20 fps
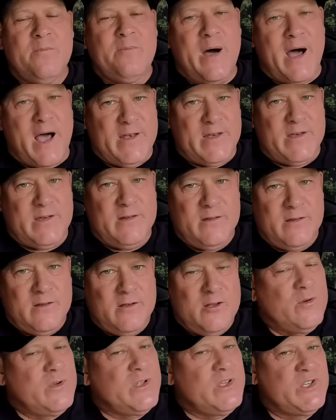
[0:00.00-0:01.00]
But
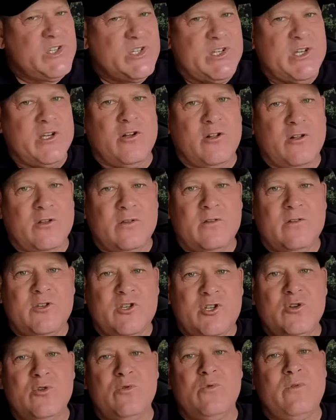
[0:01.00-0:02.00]
you can still
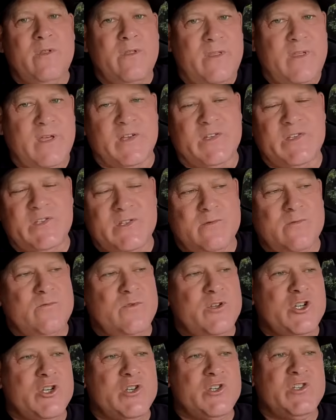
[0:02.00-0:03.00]
do this,
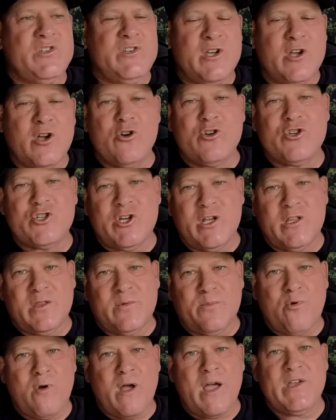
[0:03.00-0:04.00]
which is negotiate
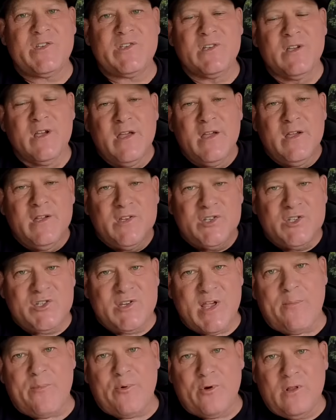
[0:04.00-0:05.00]
the price
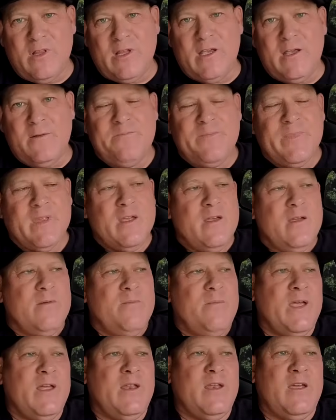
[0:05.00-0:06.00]
separately,
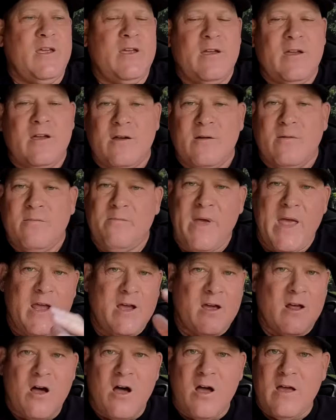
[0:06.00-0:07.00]
meaning
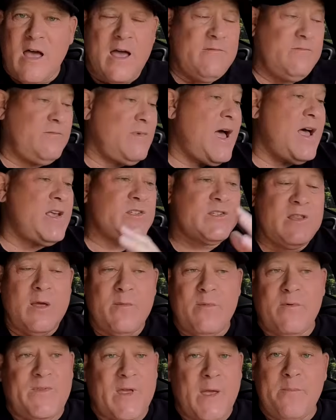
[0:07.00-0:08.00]
make an ask
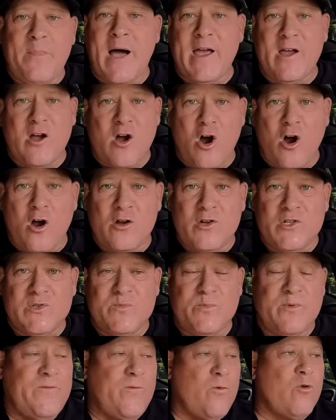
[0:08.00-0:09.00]
them if they buy cars
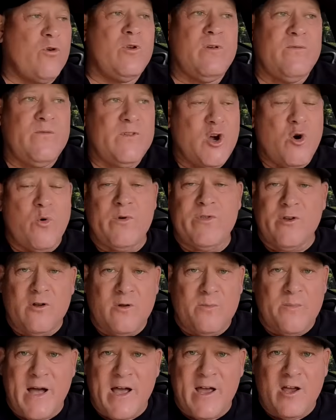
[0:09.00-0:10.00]
before you even go in there
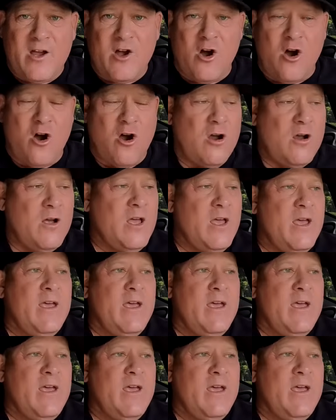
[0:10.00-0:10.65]
to buy a car.